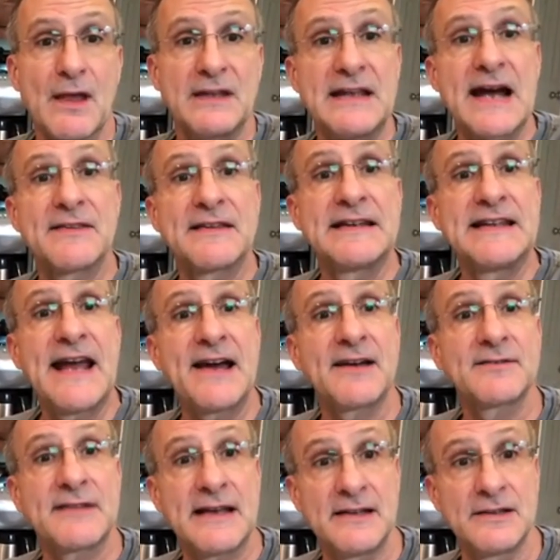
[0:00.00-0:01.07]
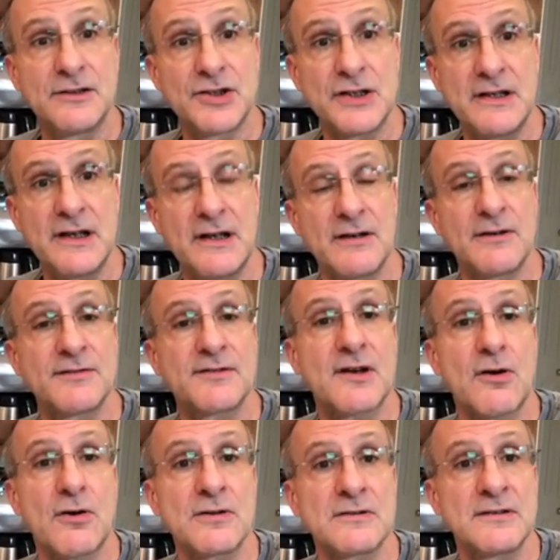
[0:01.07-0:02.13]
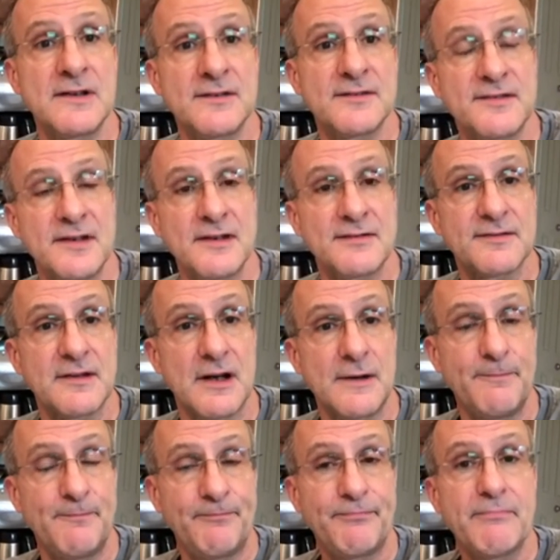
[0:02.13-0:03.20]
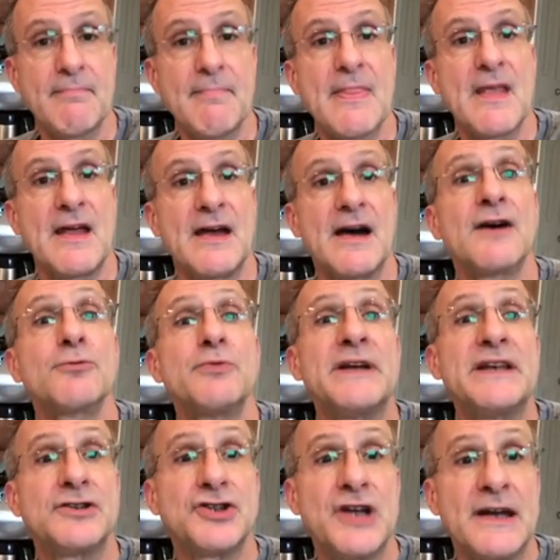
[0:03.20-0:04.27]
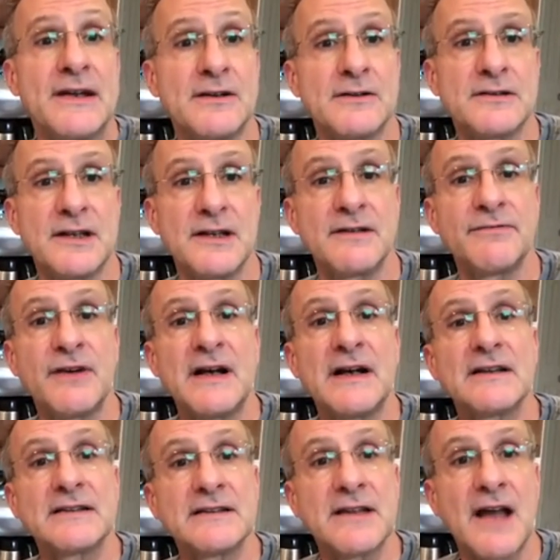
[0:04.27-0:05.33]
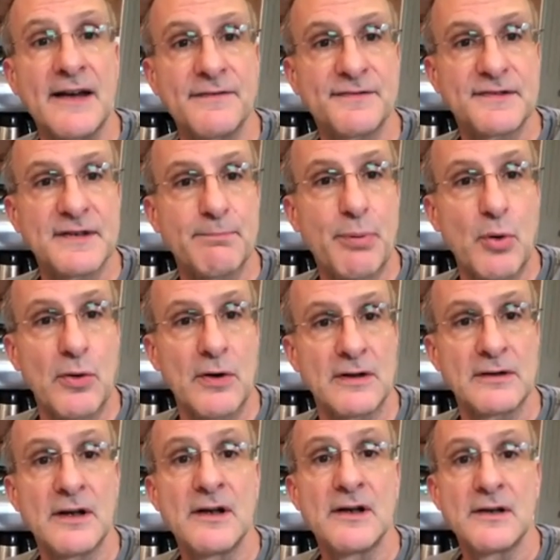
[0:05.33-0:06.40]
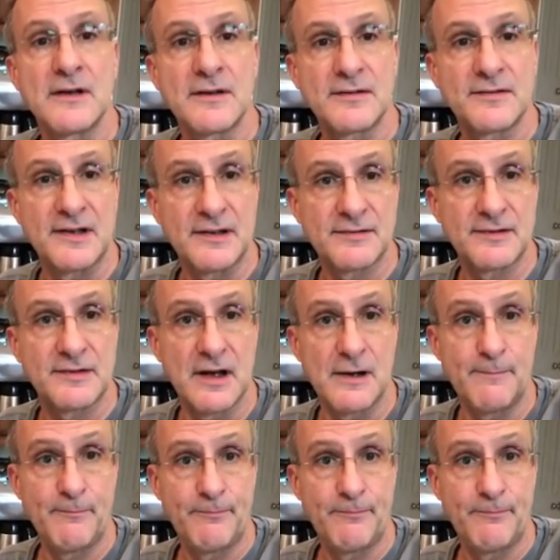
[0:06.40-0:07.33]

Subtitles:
Now, the NASA engineers called this system a regenerative life support system.